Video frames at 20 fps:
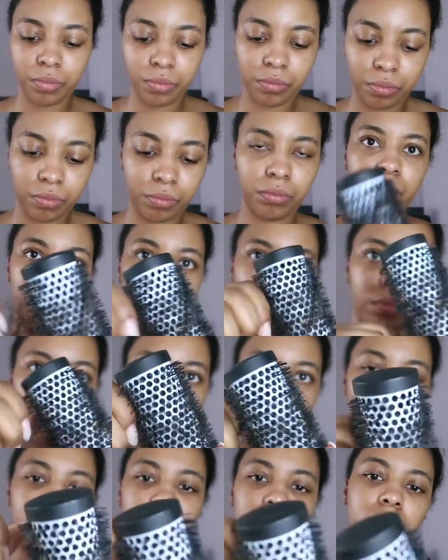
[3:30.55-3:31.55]
And then I wrap
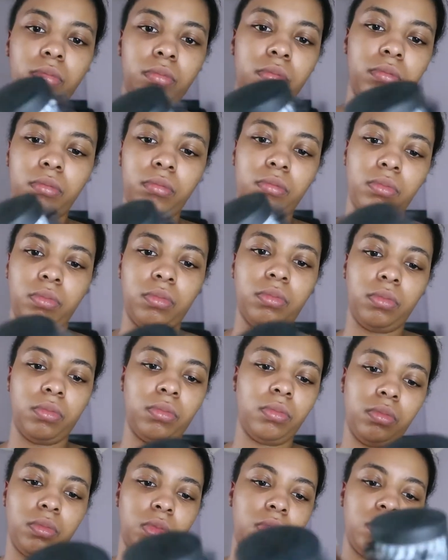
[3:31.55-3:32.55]
it up and I
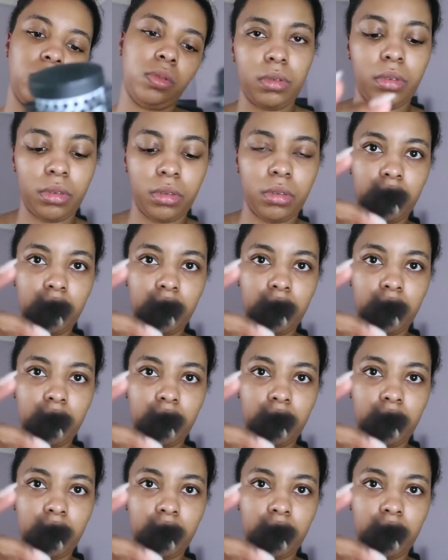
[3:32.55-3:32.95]
just check